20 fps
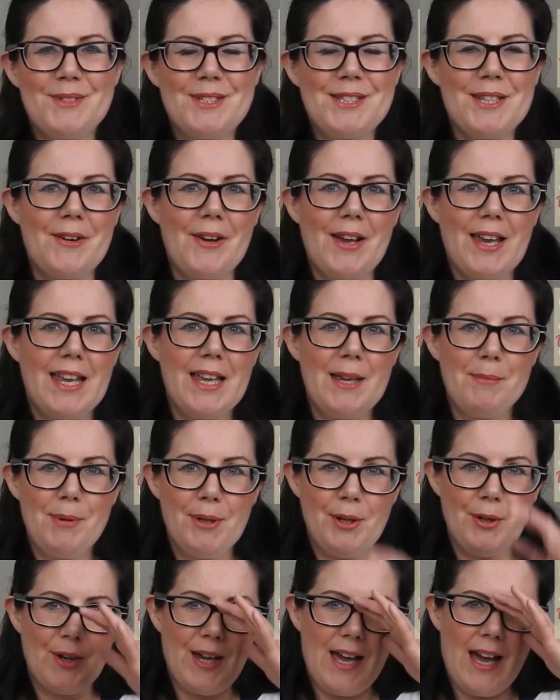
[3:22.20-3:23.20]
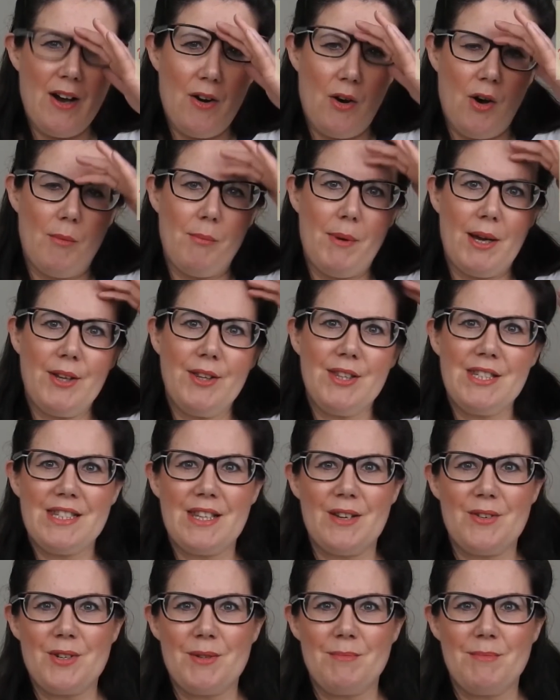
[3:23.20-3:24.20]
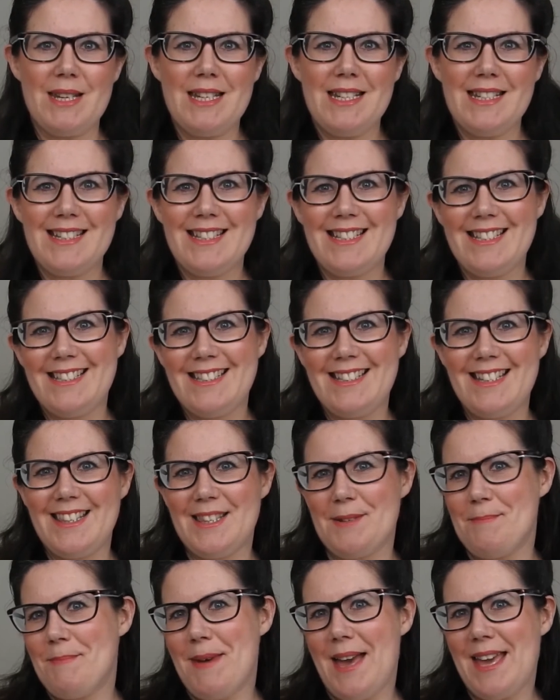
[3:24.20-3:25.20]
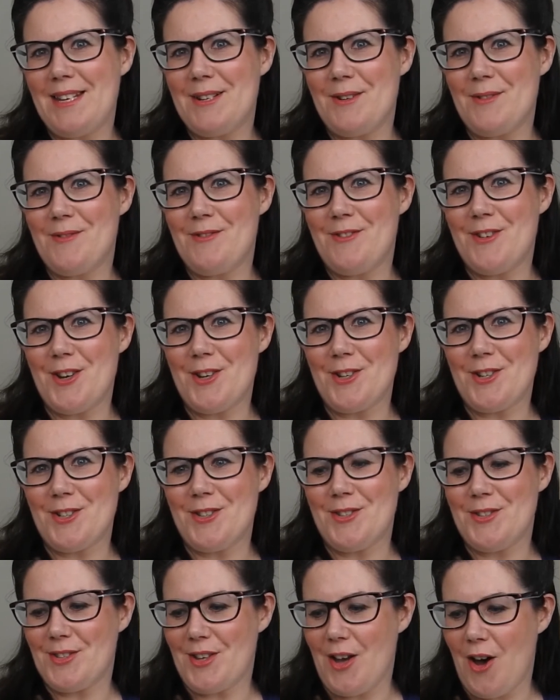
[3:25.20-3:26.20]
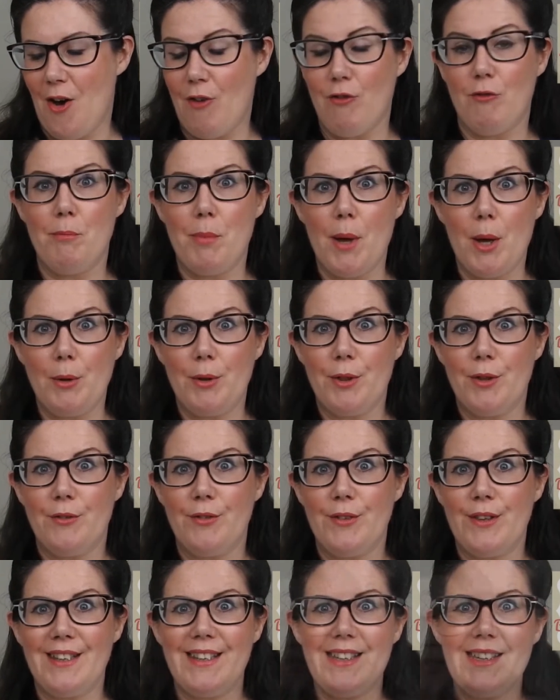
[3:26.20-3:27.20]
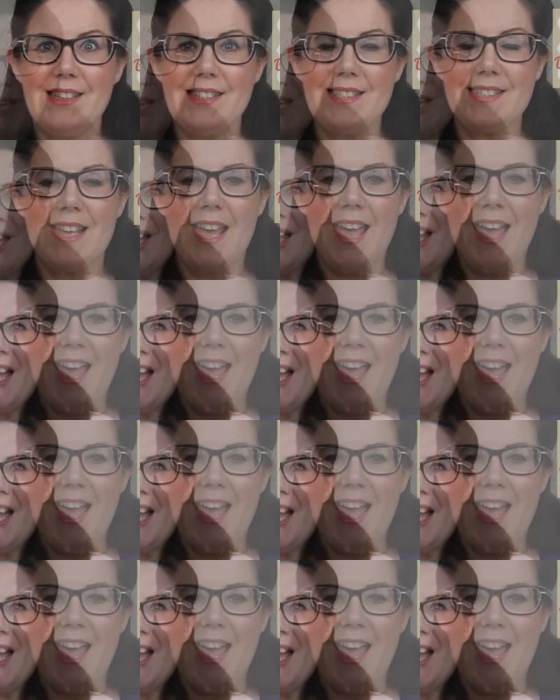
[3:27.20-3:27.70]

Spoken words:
So keep a lookout on my other social media to see the made up versions of both of these.